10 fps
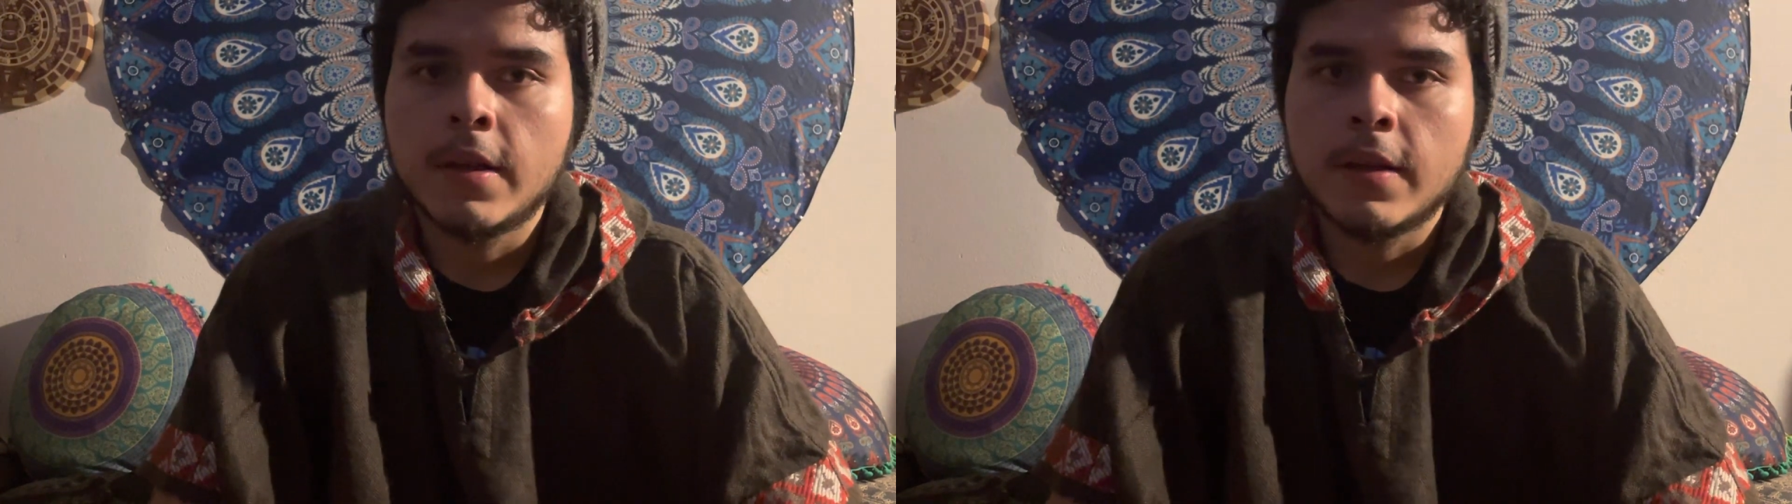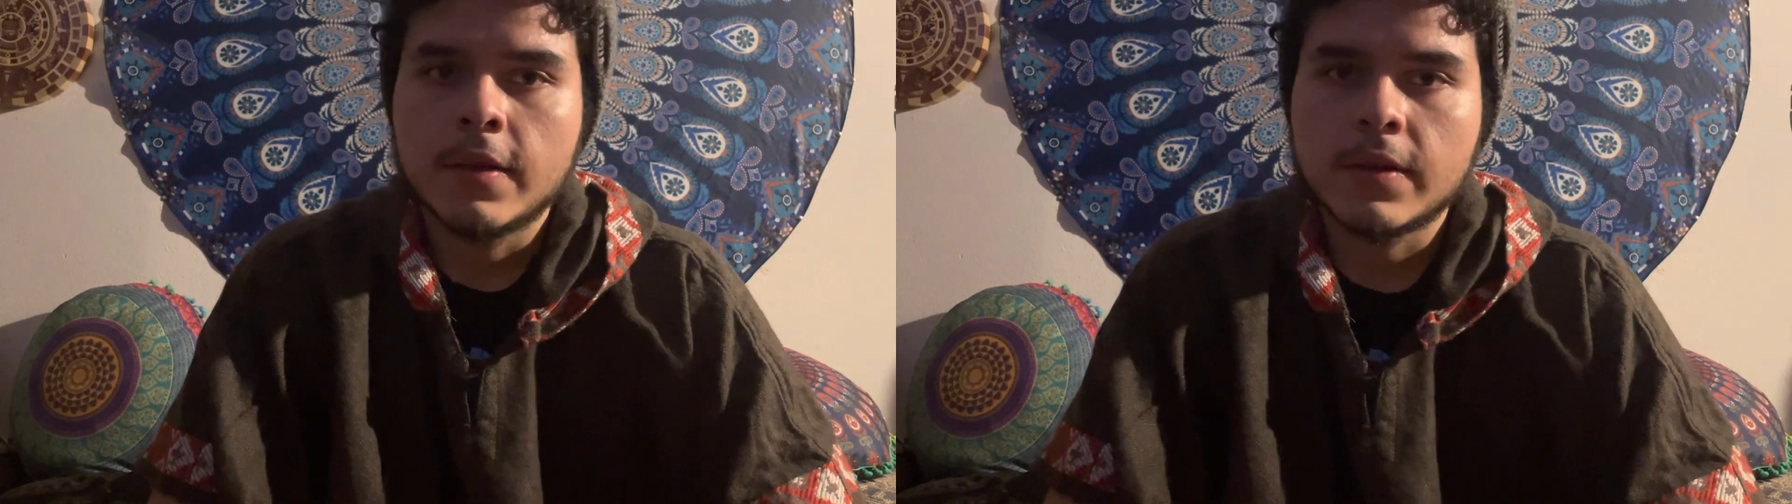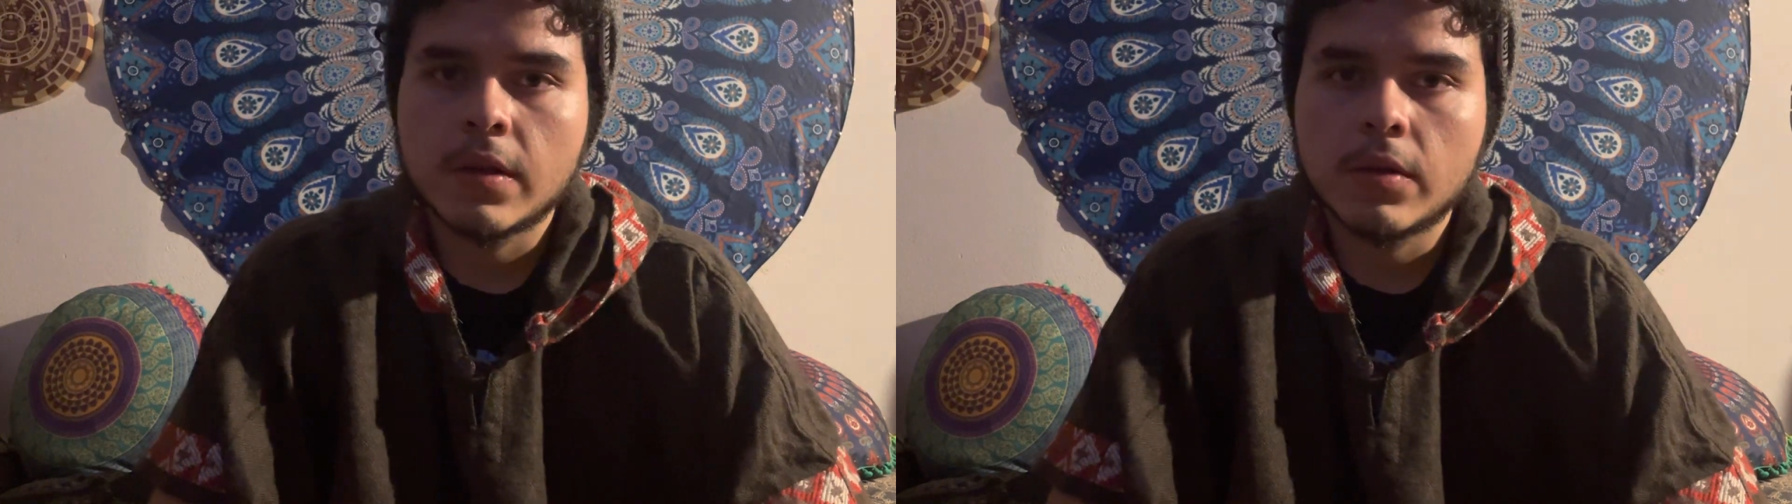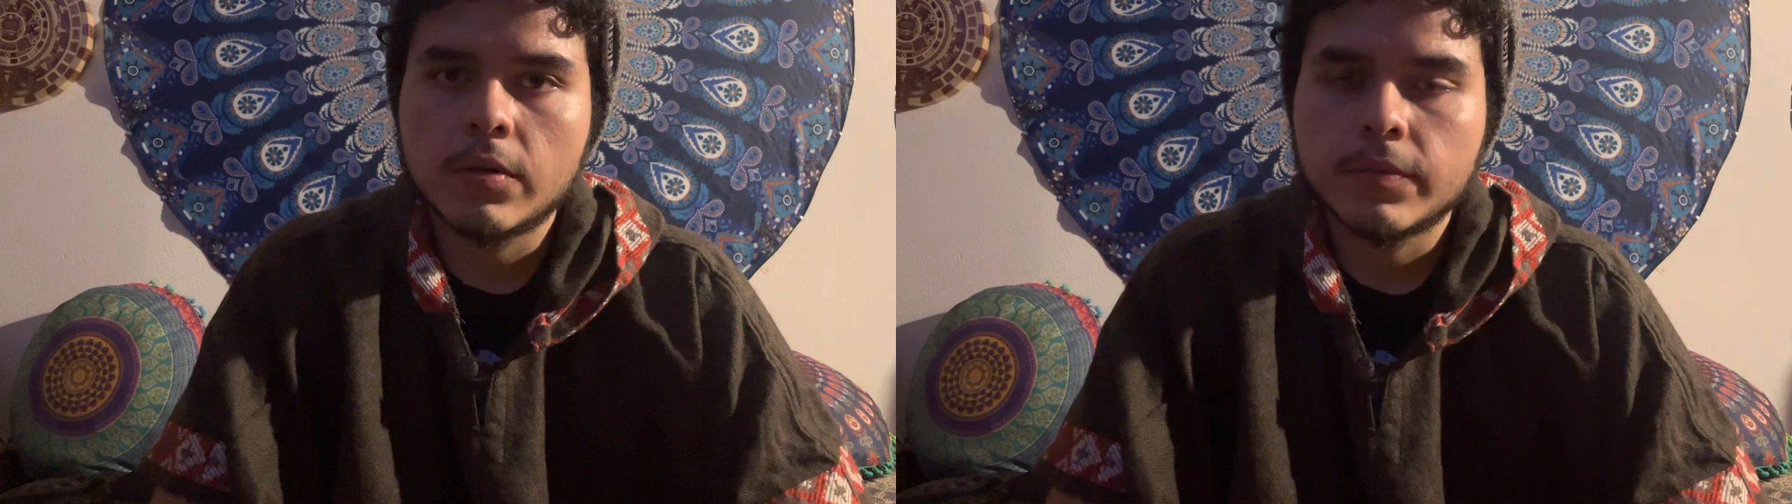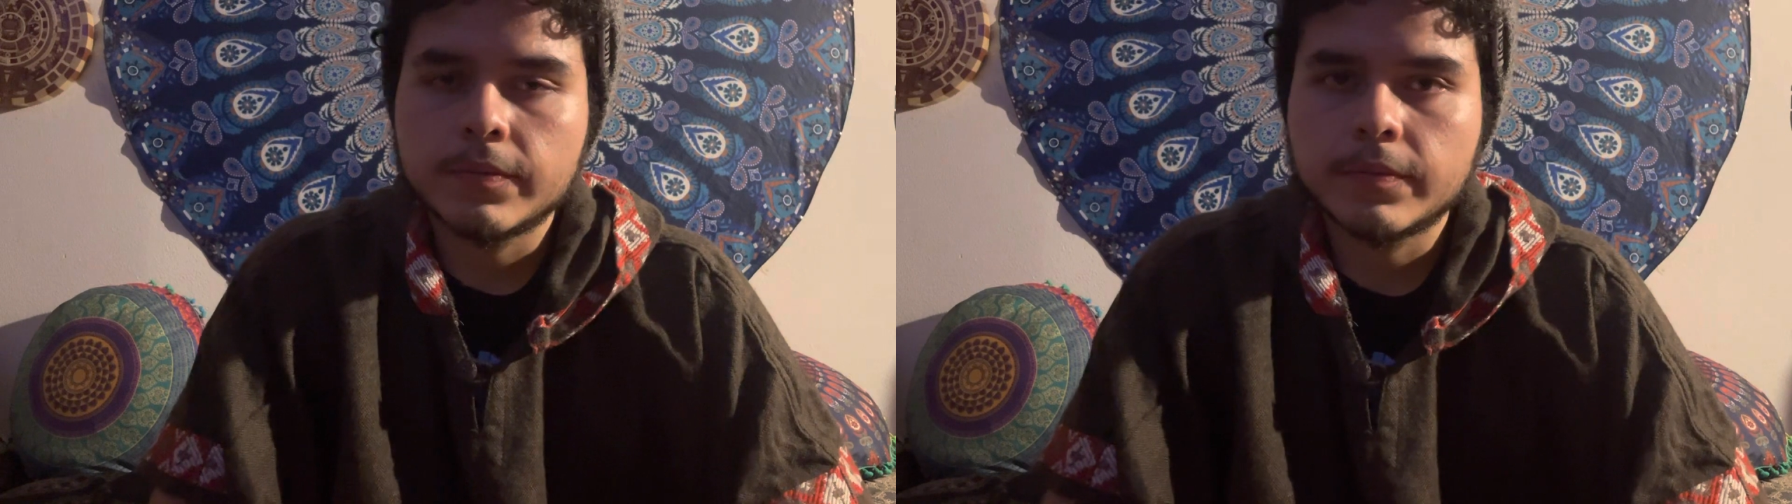
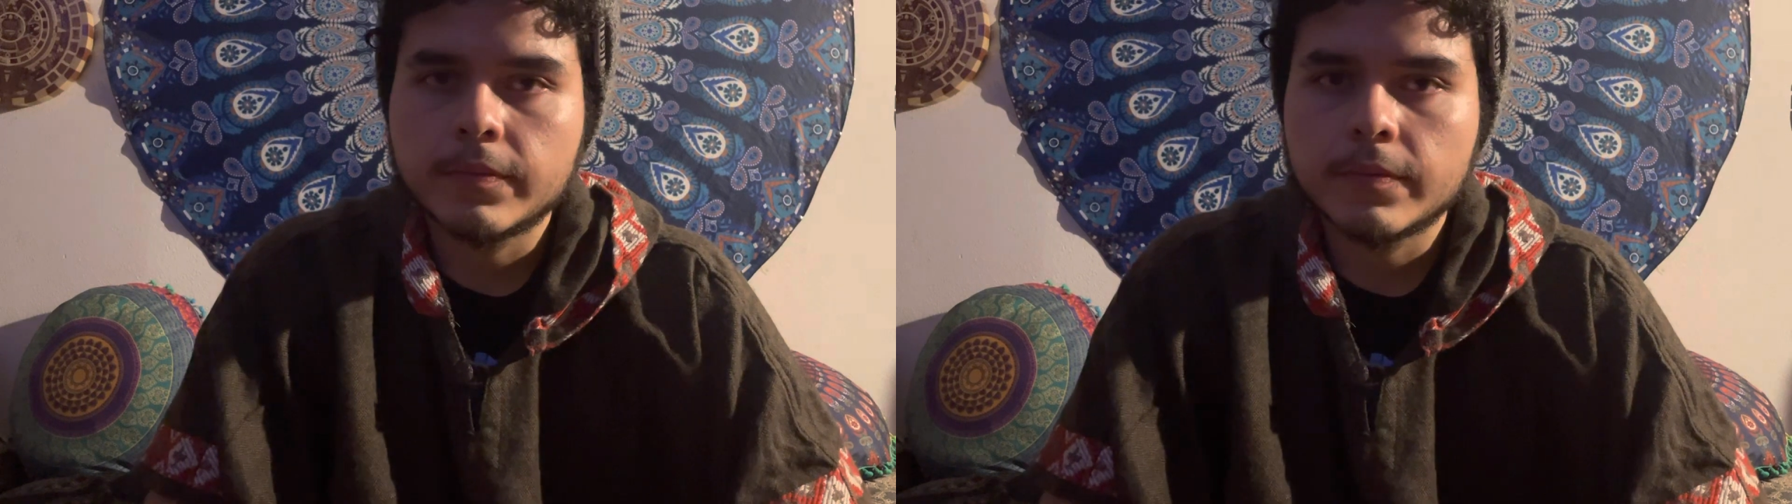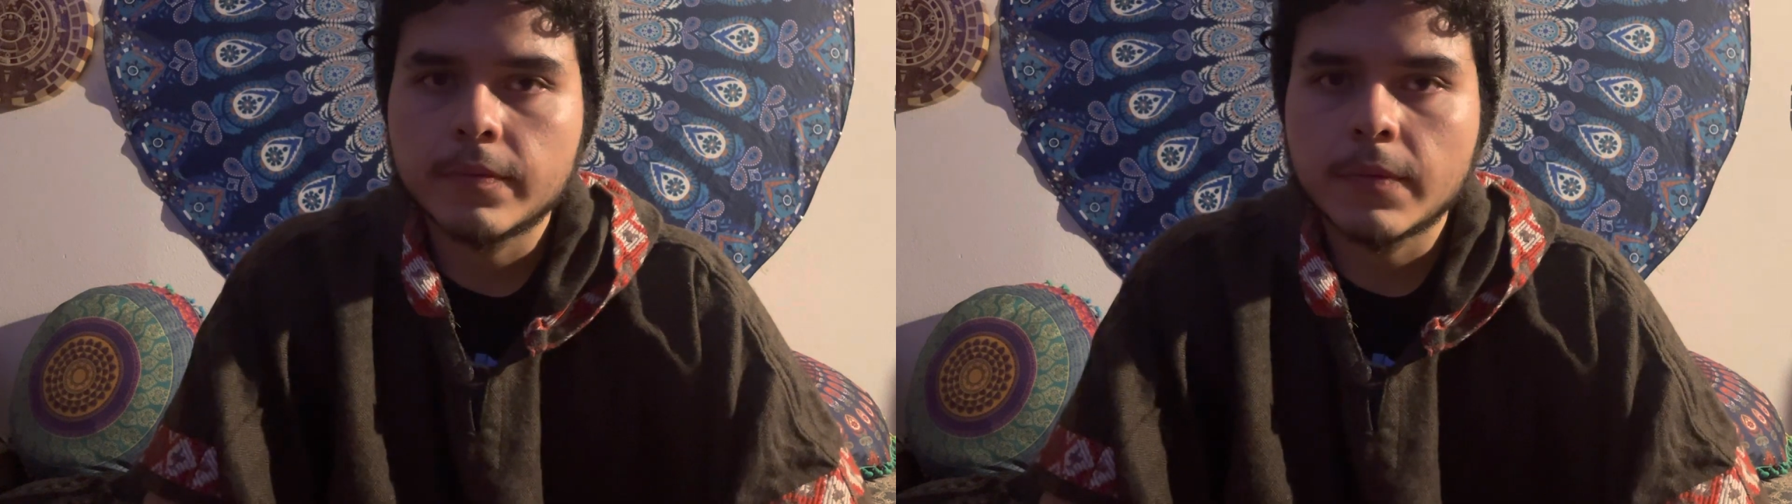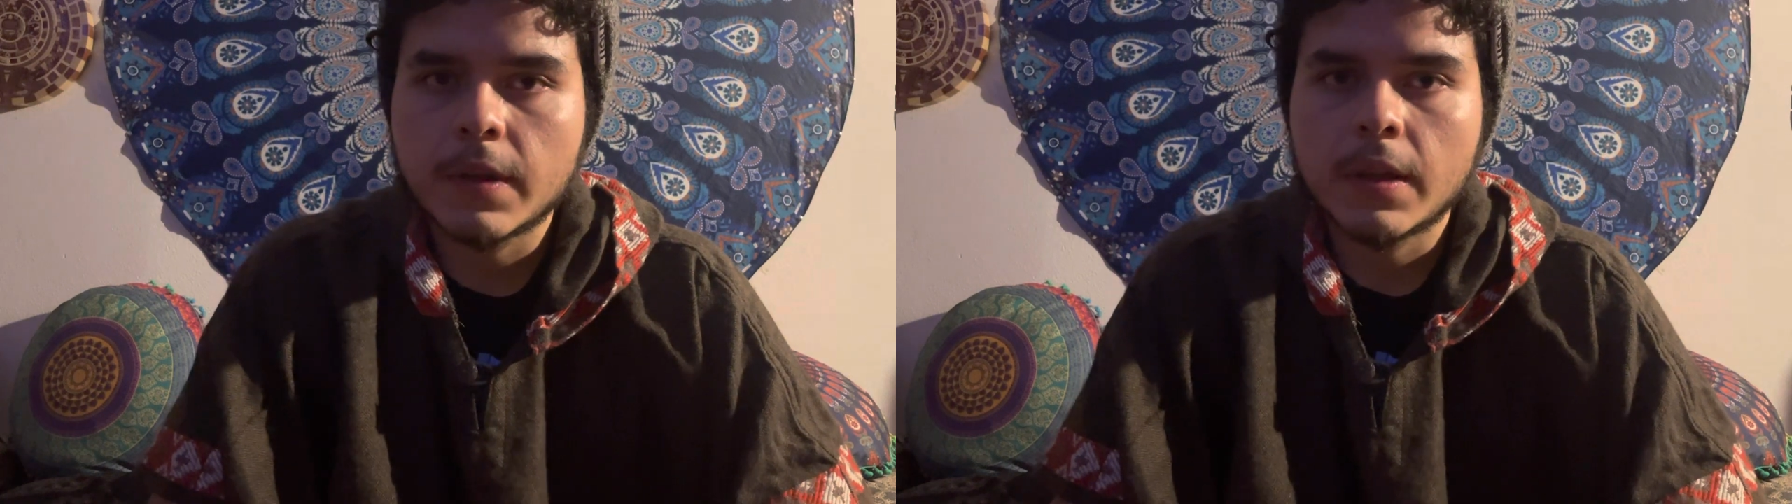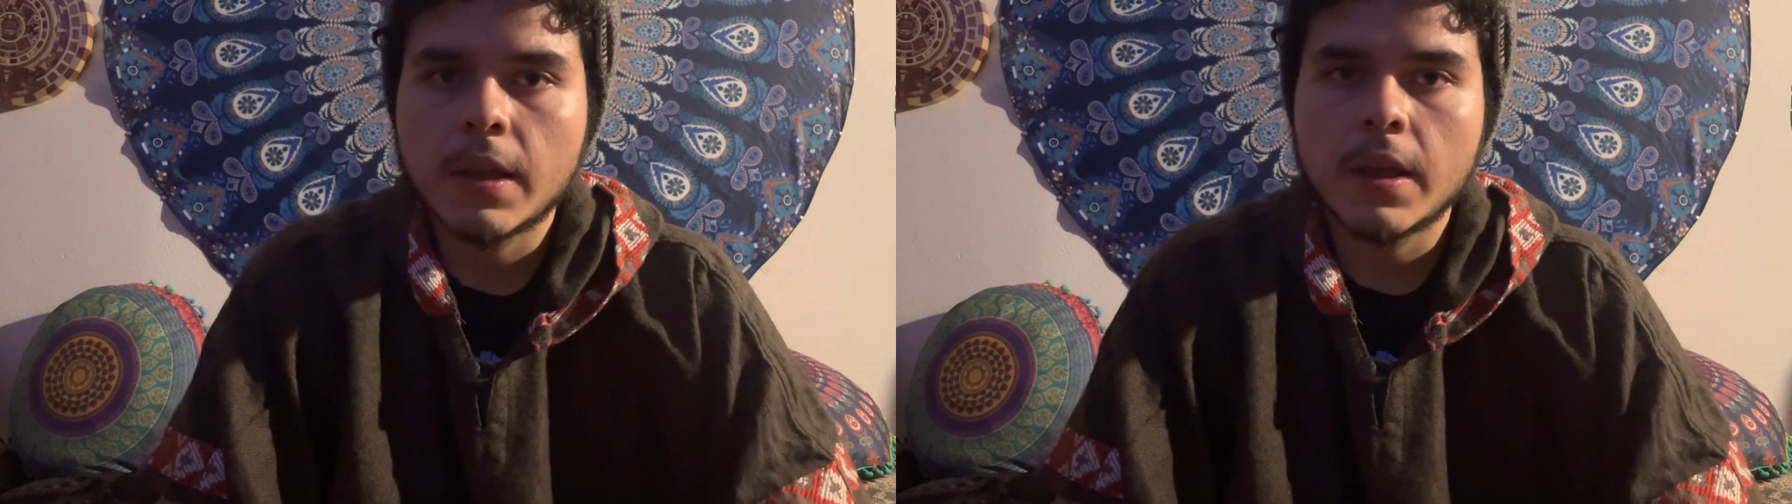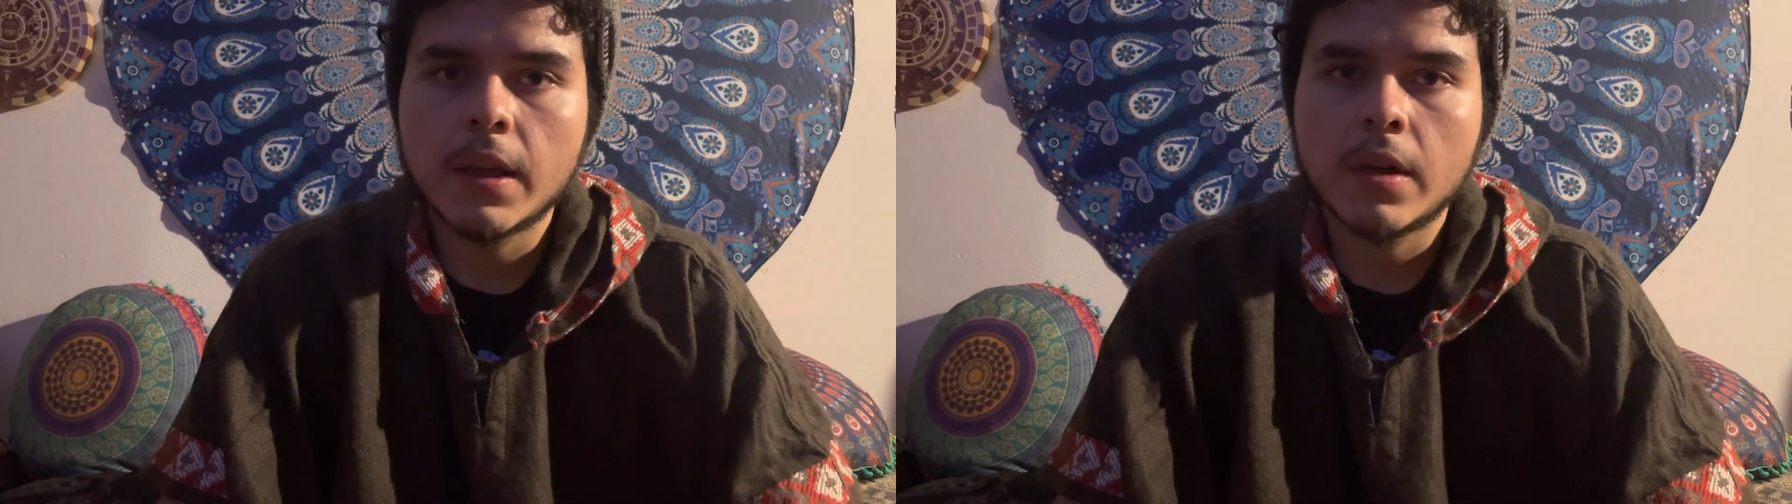So he